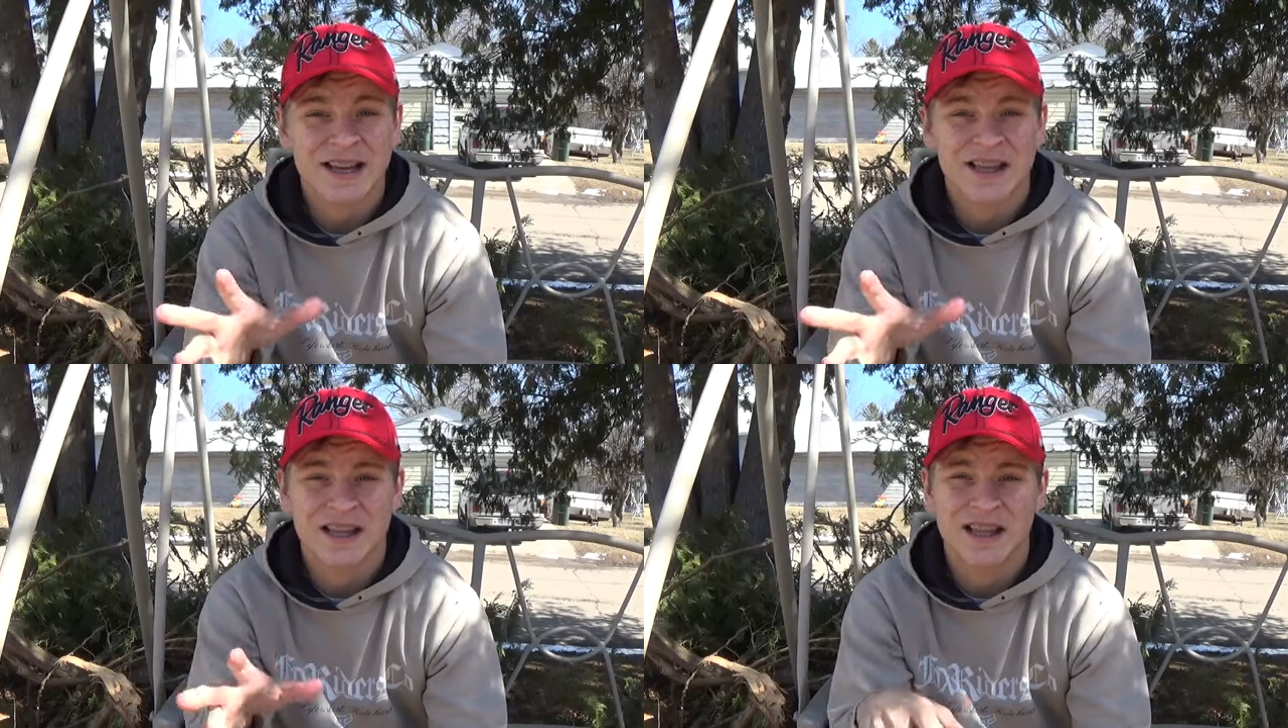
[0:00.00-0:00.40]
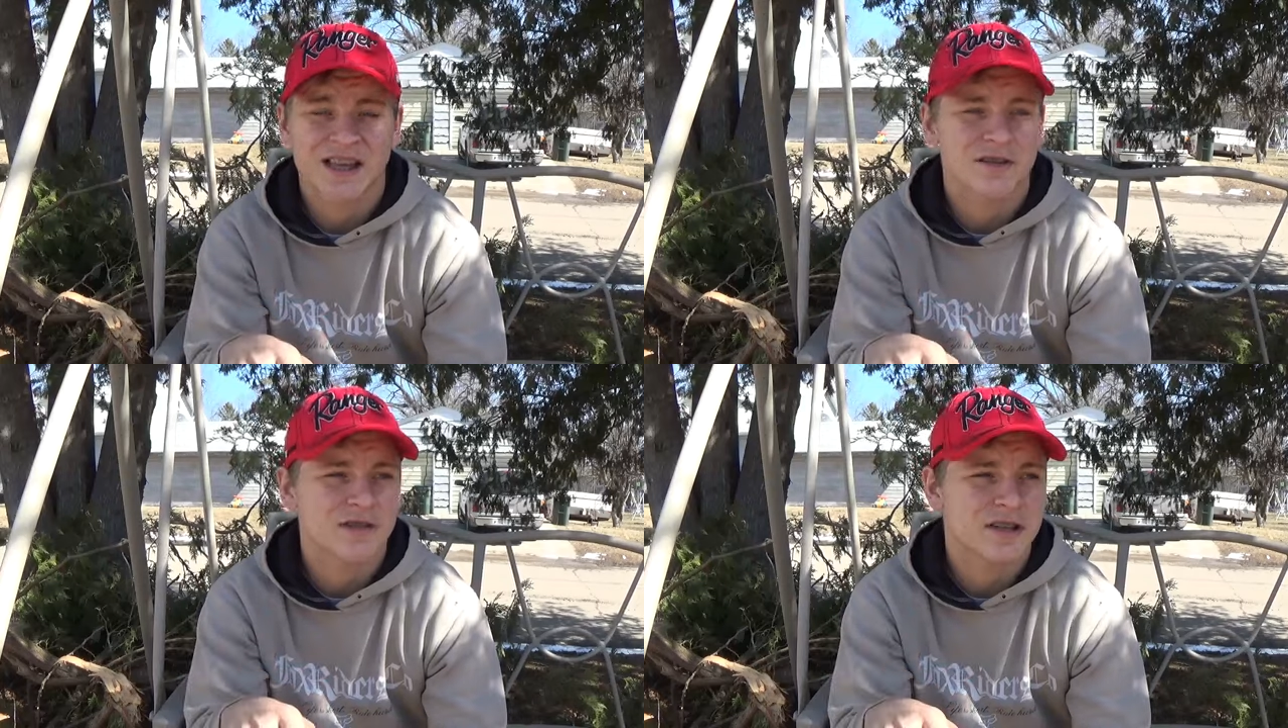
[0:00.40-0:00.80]
I think
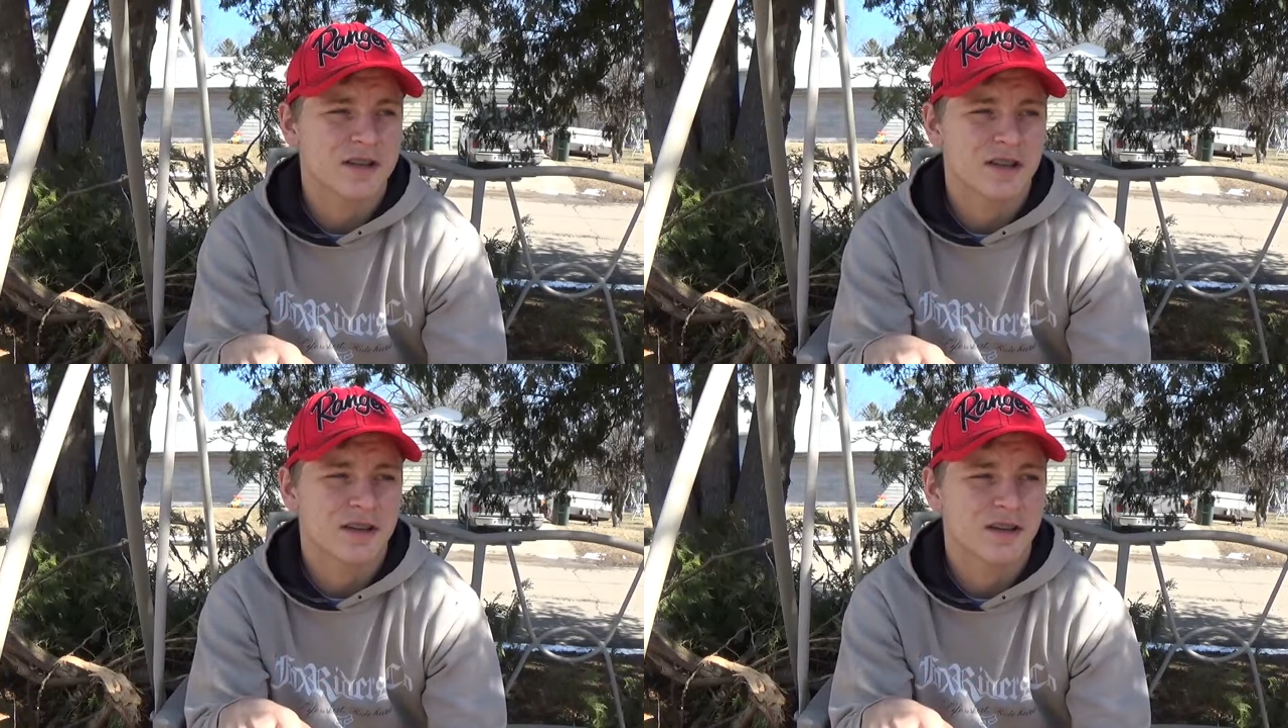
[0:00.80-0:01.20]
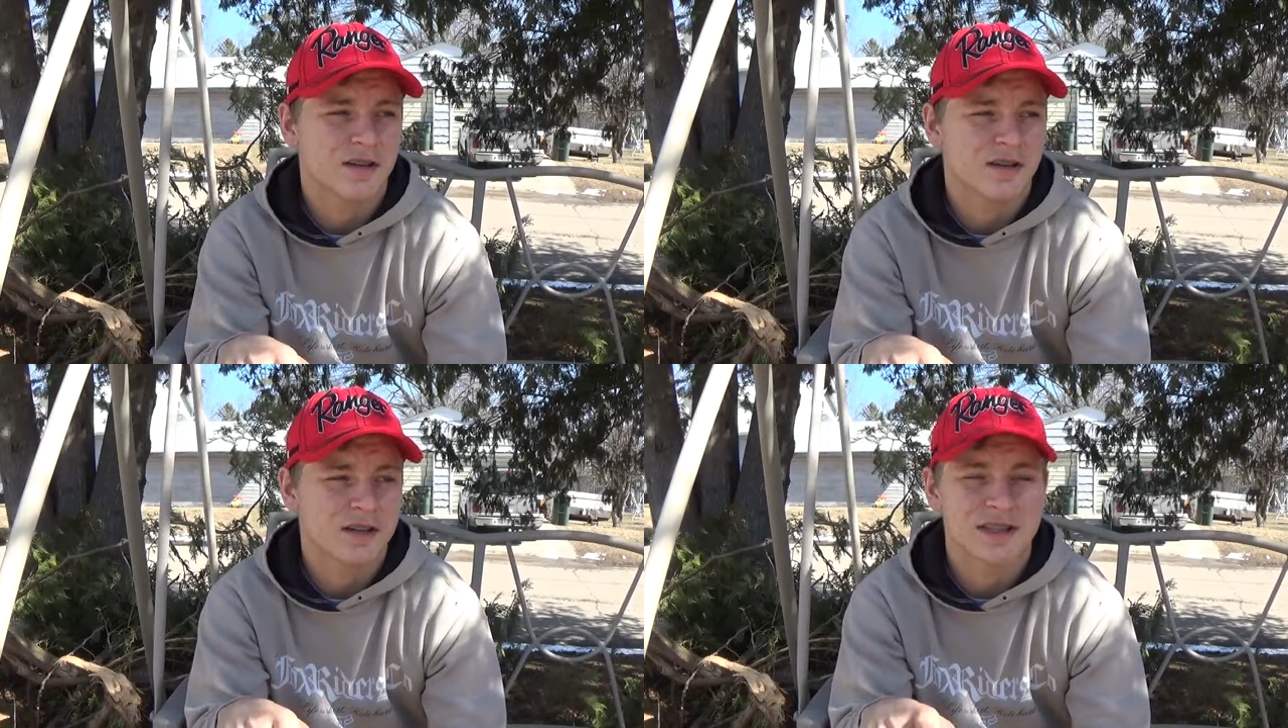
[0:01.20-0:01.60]
it was
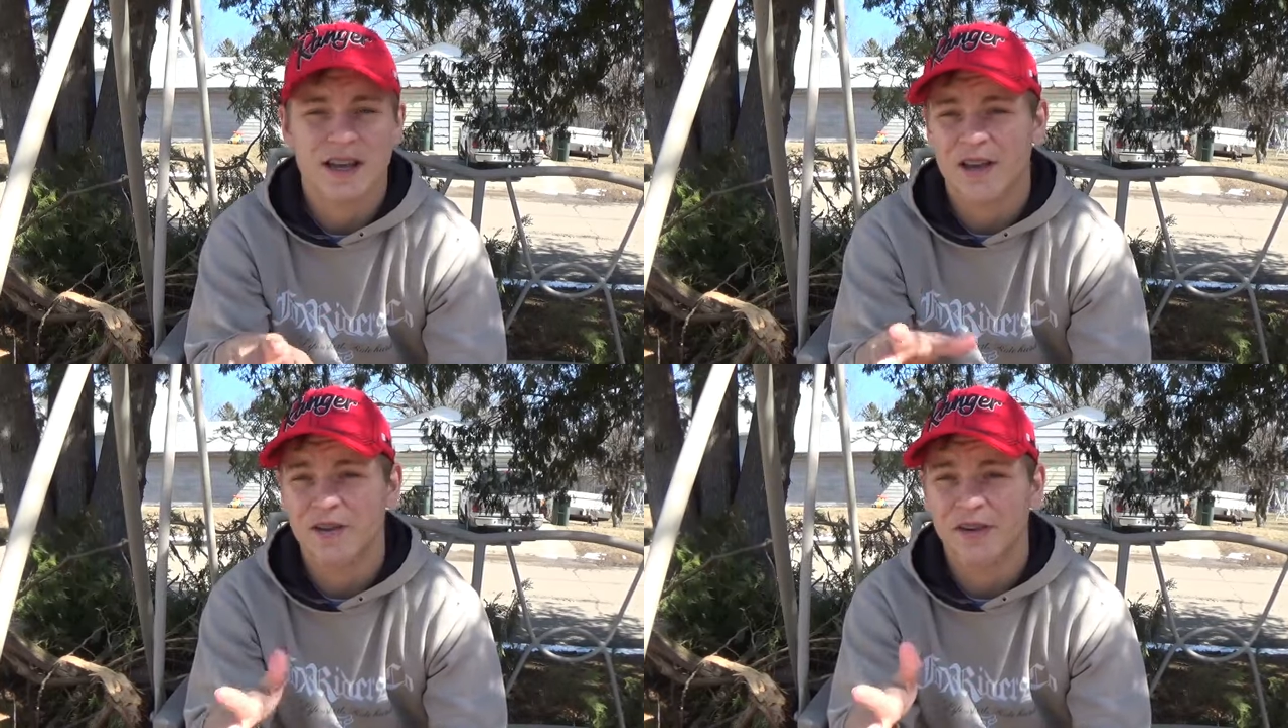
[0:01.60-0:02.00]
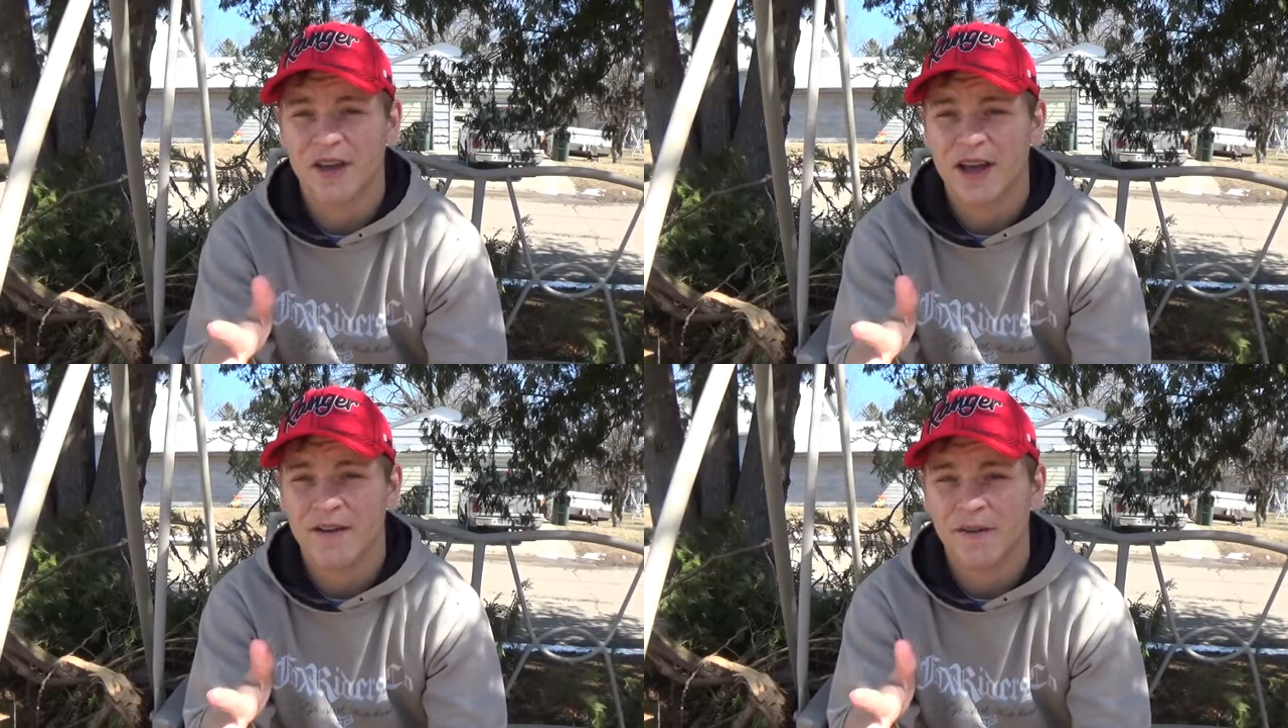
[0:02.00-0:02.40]
the second reel
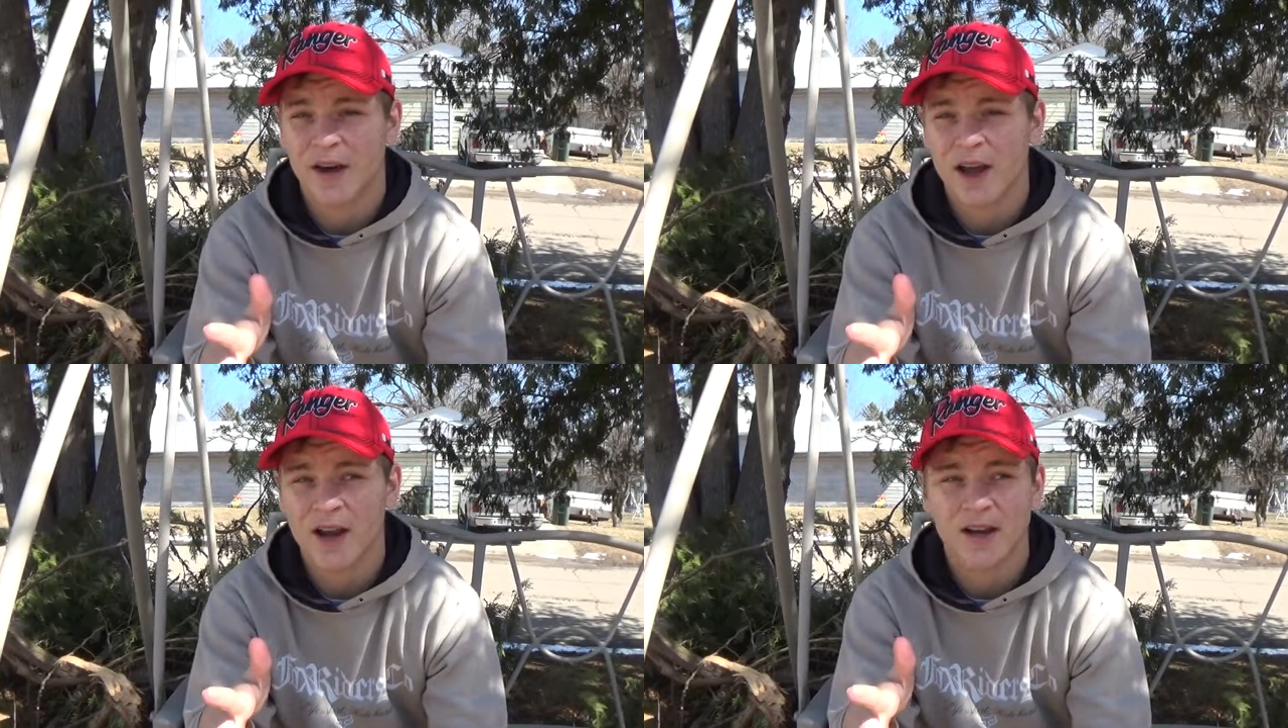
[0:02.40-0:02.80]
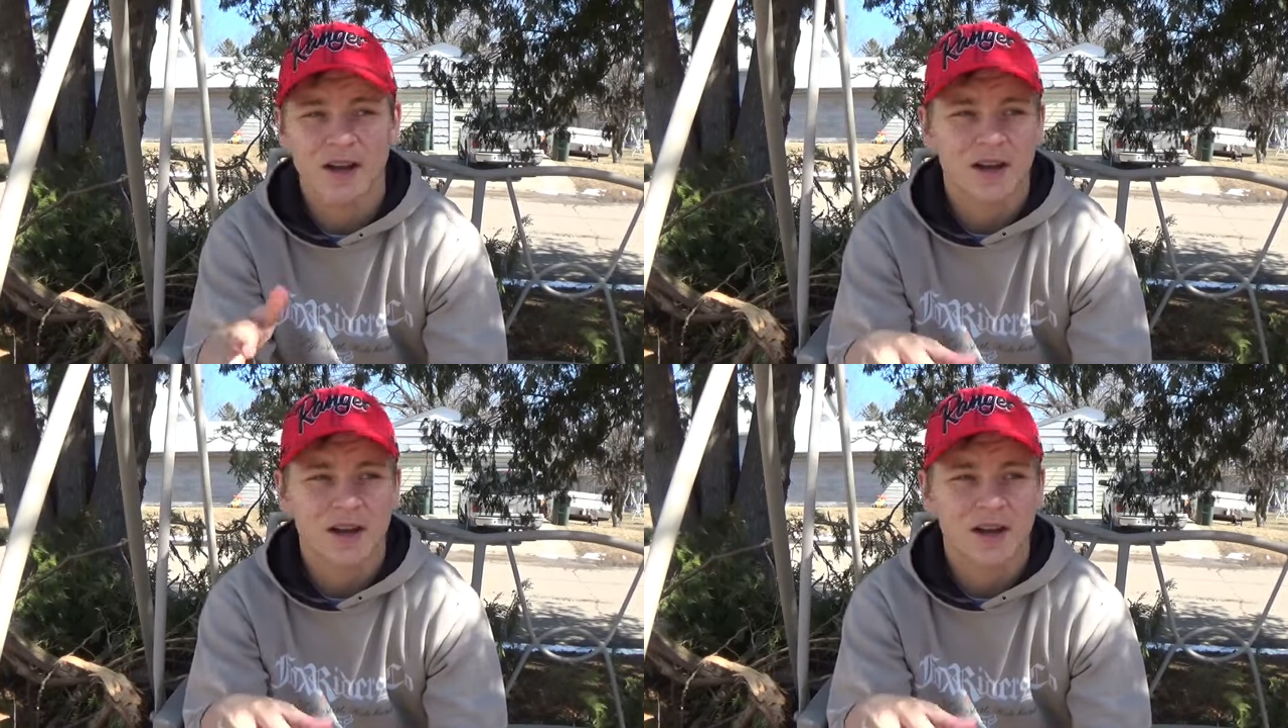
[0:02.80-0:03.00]
I ever got,